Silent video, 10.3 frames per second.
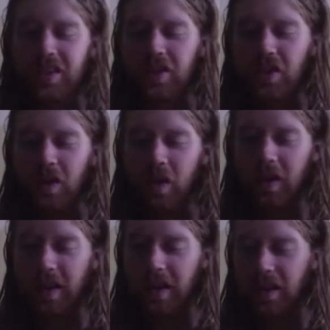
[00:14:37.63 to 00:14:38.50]

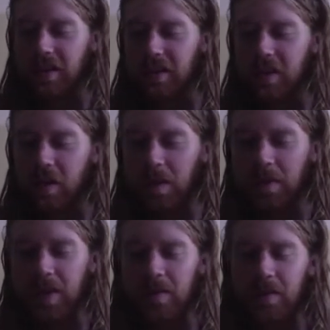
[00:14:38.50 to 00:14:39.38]
joy on so many
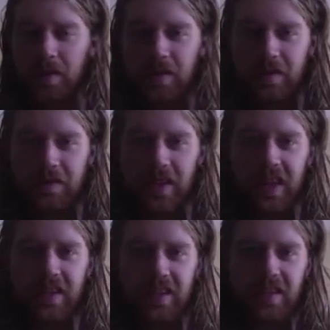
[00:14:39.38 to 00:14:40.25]
people's
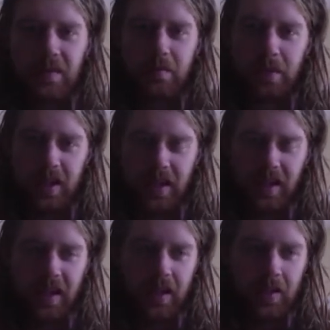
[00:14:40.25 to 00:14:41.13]
faces and body
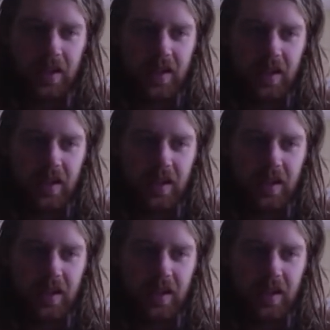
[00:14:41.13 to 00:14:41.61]
language, and